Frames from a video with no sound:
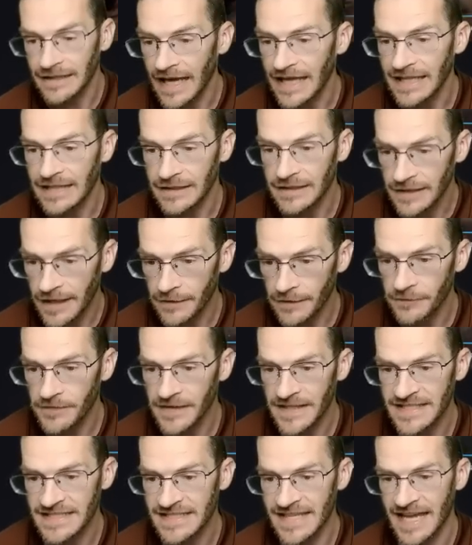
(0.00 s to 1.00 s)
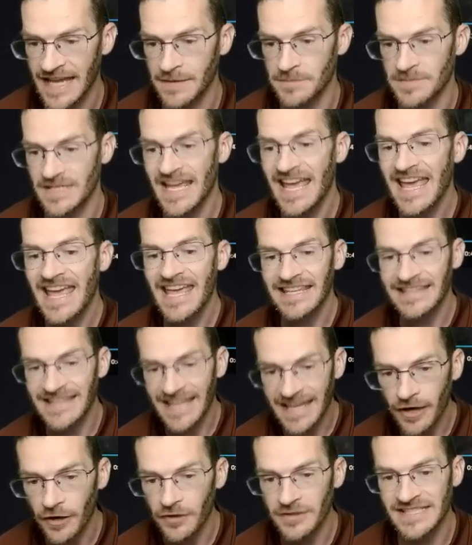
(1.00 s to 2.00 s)
love these games.
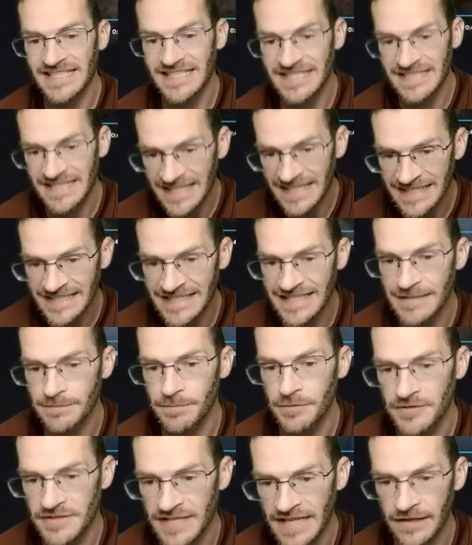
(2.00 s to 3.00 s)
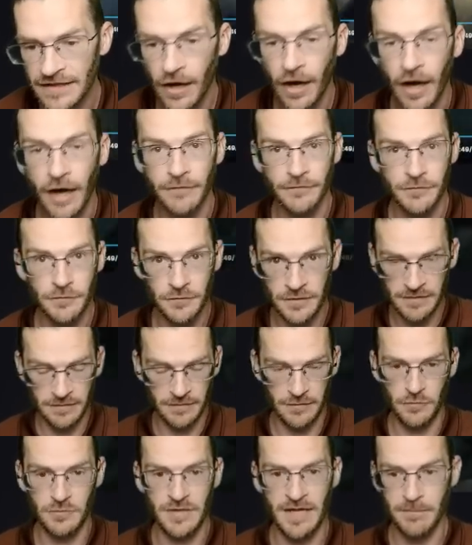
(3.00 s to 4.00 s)
They are 60% off. You
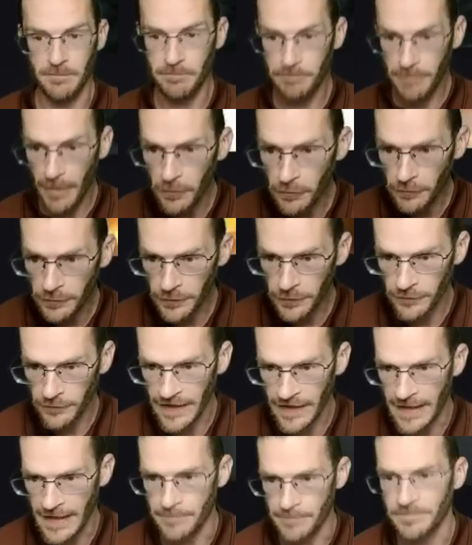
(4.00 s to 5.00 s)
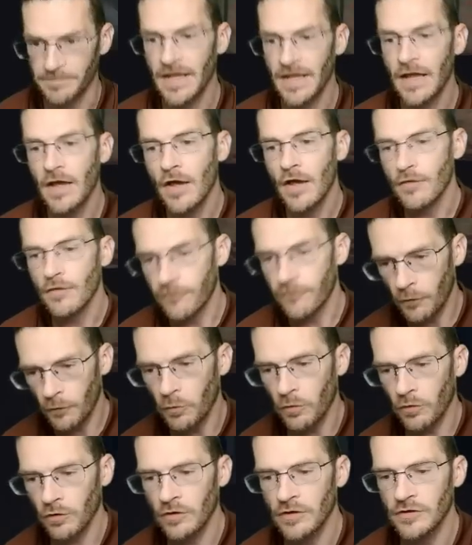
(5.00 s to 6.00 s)
get both of them
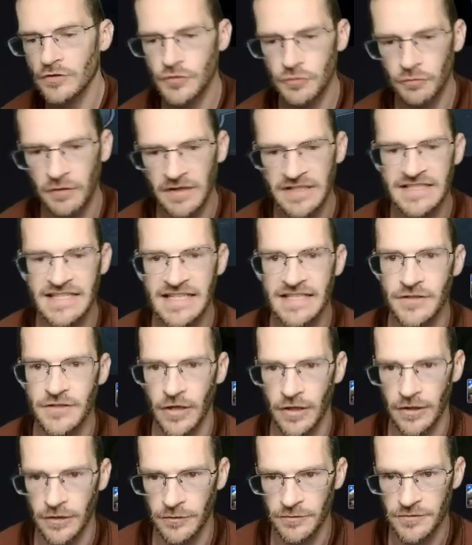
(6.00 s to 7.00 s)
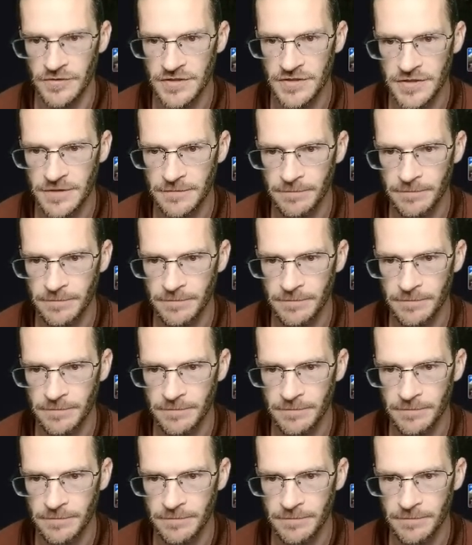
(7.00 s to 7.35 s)
for $20.